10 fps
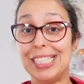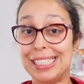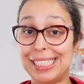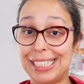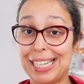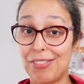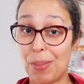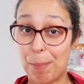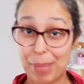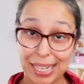seeing
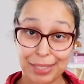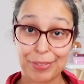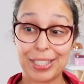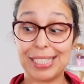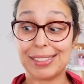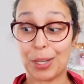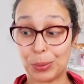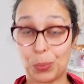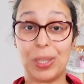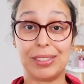the benefits
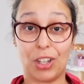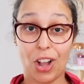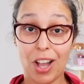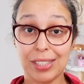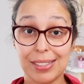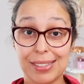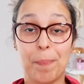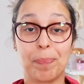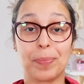outweigh the costs?